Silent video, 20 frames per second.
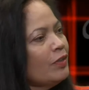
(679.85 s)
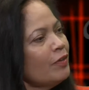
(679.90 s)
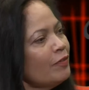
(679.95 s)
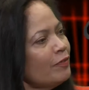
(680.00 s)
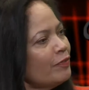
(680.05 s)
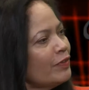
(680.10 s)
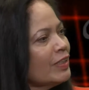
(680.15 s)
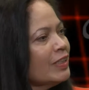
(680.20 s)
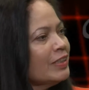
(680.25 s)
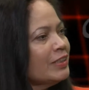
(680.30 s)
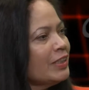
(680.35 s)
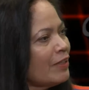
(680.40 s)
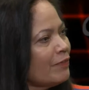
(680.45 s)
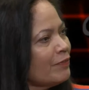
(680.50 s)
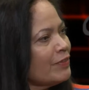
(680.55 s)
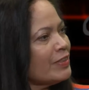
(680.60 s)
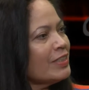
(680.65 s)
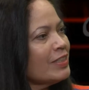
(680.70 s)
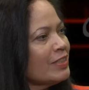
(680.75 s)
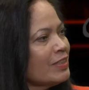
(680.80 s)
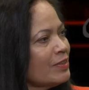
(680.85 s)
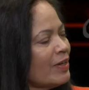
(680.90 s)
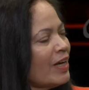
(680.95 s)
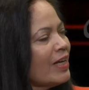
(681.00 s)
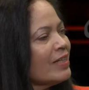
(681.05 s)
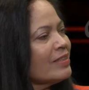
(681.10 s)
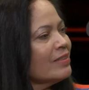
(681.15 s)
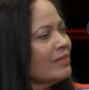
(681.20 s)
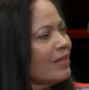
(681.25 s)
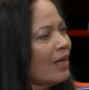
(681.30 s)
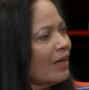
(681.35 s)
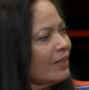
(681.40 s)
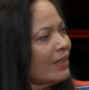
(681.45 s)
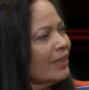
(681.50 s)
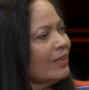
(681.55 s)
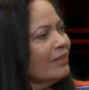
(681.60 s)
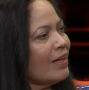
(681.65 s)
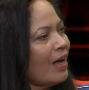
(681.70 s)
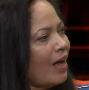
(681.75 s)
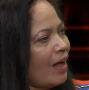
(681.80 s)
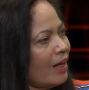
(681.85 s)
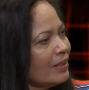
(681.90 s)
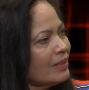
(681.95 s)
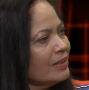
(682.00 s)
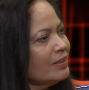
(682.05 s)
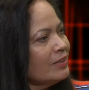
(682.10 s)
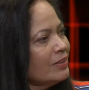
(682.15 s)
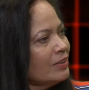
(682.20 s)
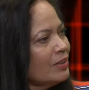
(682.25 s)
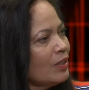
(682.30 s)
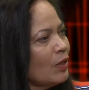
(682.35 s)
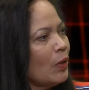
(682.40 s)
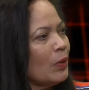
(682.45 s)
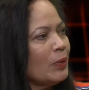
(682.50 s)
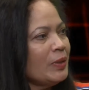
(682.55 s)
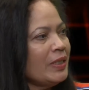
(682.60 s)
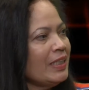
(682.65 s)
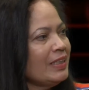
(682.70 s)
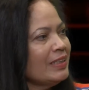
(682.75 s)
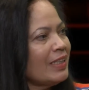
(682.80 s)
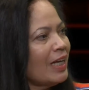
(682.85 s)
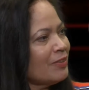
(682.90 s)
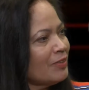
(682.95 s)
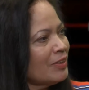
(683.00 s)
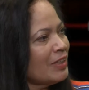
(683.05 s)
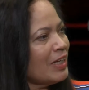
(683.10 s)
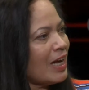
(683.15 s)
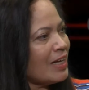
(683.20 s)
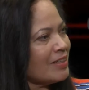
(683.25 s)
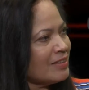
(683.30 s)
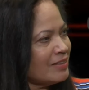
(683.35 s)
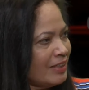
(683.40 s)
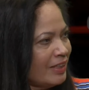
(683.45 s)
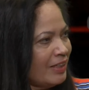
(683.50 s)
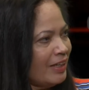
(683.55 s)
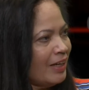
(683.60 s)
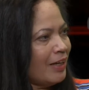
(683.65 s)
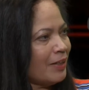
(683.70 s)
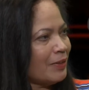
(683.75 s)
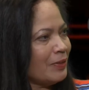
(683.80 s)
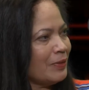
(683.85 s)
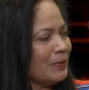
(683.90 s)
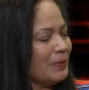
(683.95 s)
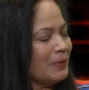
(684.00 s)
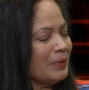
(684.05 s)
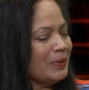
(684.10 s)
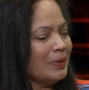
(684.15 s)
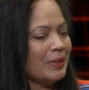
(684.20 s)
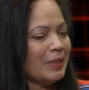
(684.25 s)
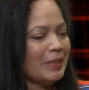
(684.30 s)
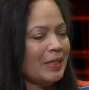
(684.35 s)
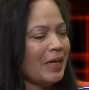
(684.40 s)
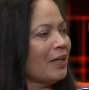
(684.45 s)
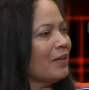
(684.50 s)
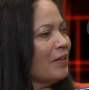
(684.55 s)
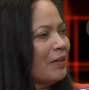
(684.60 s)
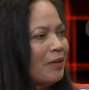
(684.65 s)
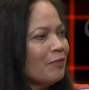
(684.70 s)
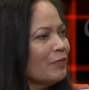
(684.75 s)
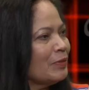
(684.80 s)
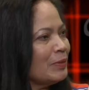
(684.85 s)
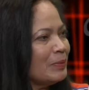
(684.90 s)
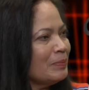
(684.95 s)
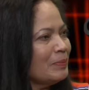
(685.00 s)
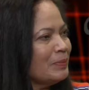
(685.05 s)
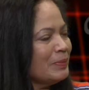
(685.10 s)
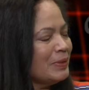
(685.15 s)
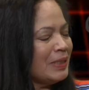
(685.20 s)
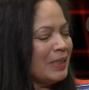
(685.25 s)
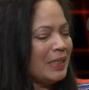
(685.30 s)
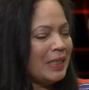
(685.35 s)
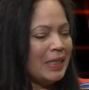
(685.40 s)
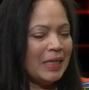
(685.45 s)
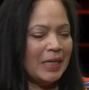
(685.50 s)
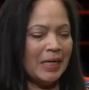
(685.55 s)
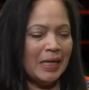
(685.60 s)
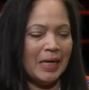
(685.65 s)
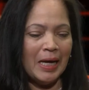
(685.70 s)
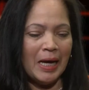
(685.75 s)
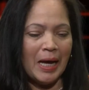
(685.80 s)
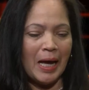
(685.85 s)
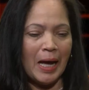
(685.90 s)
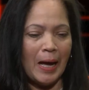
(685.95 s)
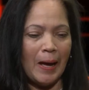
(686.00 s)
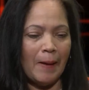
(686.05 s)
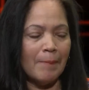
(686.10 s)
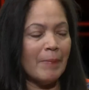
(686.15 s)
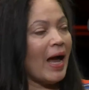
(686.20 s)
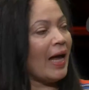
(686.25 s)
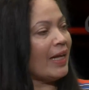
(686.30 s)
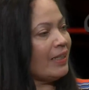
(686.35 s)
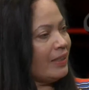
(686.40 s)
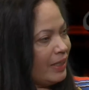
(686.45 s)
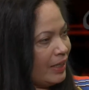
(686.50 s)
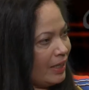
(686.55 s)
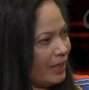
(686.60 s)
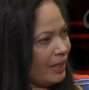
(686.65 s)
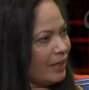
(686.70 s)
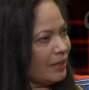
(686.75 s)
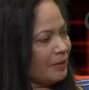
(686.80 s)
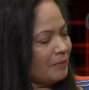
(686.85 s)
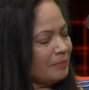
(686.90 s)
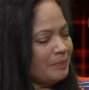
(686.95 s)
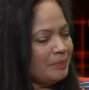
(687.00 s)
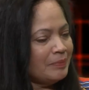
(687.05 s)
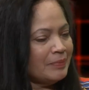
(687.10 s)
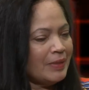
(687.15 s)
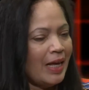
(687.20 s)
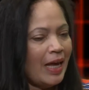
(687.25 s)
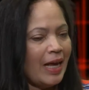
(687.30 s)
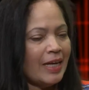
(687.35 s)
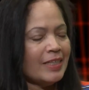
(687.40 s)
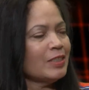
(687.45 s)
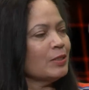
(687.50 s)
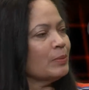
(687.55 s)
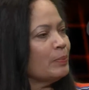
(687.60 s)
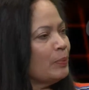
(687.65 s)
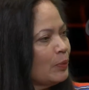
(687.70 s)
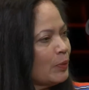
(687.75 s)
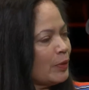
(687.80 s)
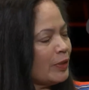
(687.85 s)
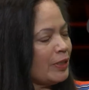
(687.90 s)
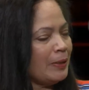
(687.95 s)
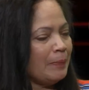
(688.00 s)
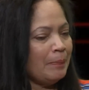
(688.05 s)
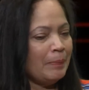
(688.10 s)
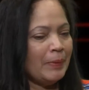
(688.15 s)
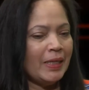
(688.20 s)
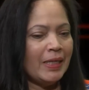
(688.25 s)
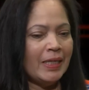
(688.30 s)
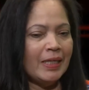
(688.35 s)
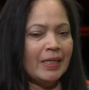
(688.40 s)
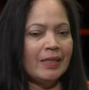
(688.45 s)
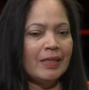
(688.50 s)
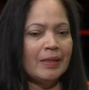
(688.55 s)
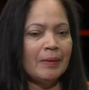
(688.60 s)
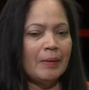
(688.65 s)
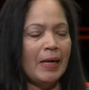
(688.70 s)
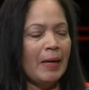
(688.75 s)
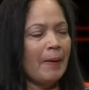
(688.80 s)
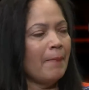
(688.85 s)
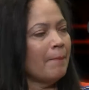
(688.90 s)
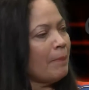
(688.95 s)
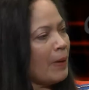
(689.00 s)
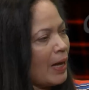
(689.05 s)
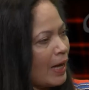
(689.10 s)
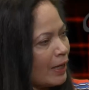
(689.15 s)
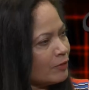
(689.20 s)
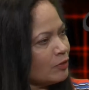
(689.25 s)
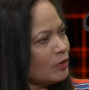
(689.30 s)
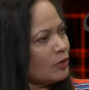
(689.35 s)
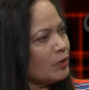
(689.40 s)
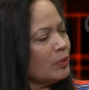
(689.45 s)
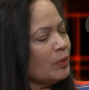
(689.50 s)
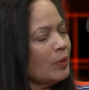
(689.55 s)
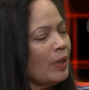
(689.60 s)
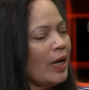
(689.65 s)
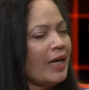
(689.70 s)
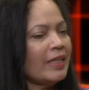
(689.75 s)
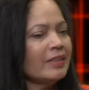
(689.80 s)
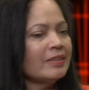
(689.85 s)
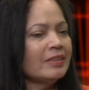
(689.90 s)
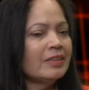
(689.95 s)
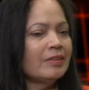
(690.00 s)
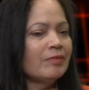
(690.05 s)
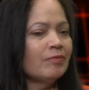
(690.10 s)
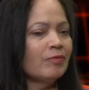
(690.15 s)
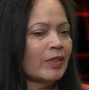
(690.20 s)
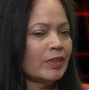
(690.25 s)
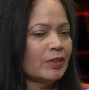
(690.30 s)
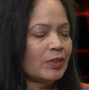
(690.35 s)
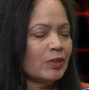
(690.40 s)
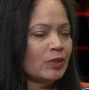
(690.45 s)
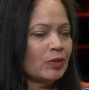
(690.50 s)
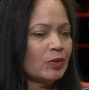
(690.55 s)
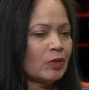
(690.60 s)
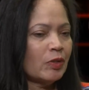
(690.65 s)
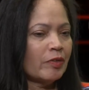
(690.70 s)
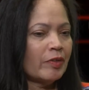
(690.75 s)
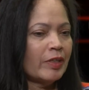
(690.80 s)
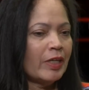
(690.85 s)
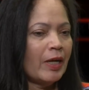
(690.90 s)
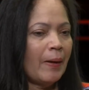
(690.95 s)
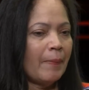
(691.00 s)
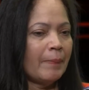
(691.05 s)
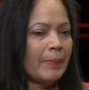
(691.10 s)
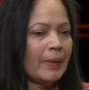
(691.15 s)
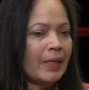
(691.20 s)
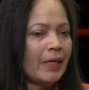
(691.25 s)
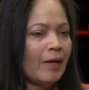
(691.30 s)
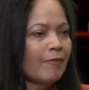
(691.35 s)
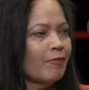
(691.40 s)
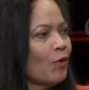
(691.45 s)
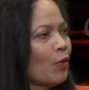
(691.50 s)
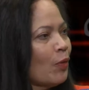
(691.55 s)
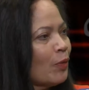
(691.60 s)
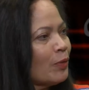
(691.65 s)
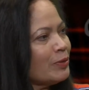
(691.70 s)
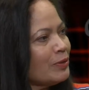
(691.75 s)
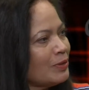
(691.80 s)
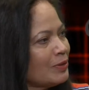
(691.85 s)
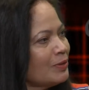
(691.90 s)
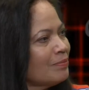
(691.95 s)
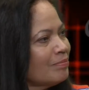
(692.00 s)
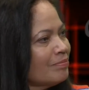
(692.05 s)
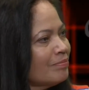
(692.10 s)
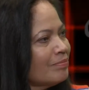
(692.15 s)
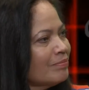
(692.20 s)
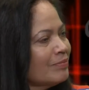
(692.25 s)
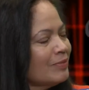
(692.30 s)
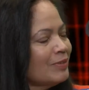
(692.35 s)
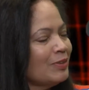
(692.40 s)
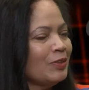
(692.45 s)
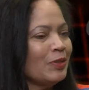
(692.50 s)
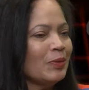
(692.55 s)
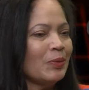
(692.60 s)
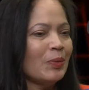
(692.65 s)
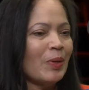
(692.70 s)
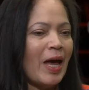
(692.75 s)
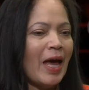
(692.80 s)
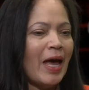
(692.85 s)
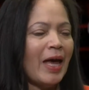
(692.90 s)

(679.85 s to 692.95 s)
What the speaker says: know Philadelphia still has not acknowledged? Only Dr. Castellano, I love him, IDEA has supported me. Impacto has run a story on me. Of course, you're